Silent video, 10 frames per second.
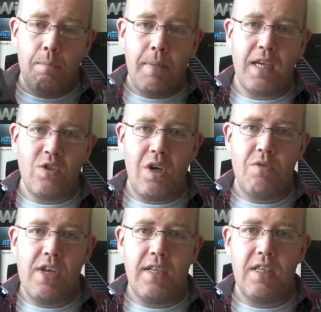Mega Drive
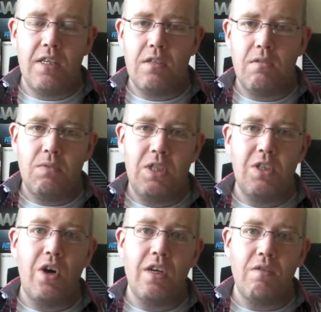Genesis
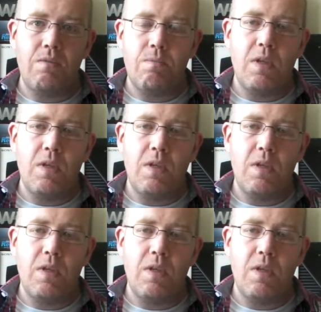design in